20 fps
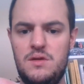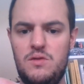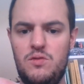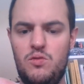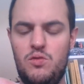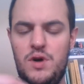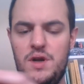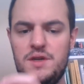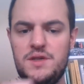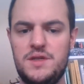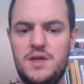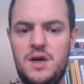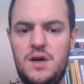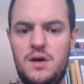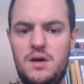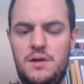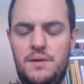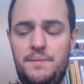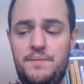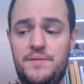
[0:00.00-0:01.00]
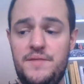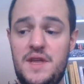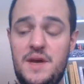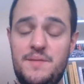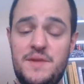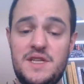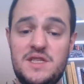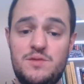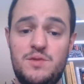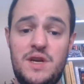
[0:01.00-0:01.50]
one tall. That
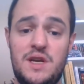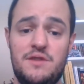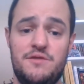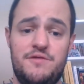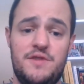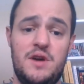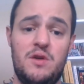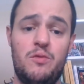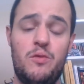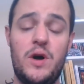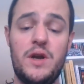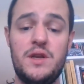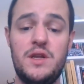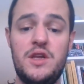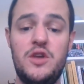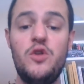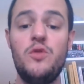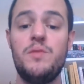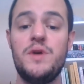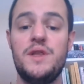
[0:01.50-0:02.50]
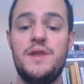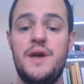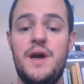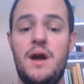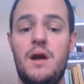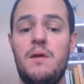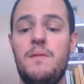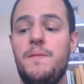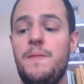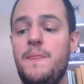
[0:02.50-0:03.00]
means we can fit one cube in
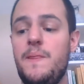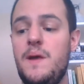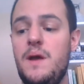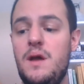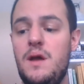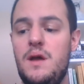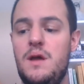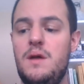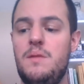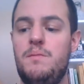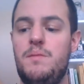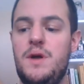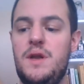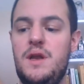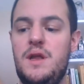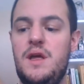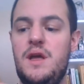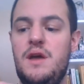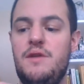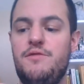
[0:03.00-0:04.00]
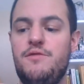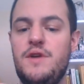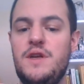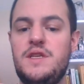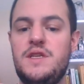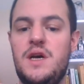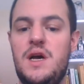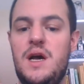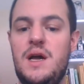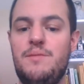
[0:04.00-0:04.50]
there. But every
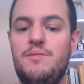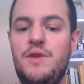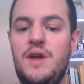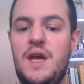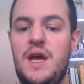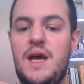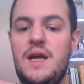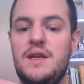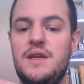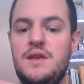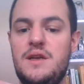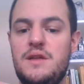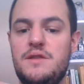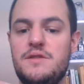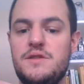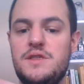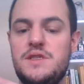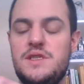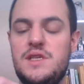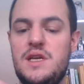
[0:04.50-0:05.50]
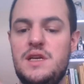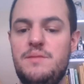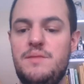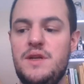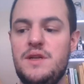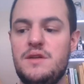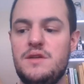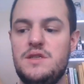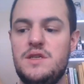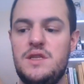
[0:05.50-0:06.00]
time we add another
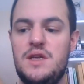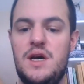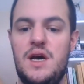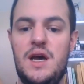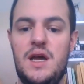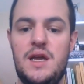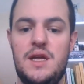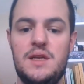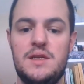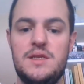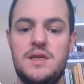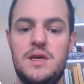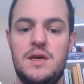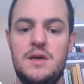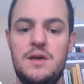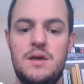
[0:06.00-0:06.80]
centimeter to the height,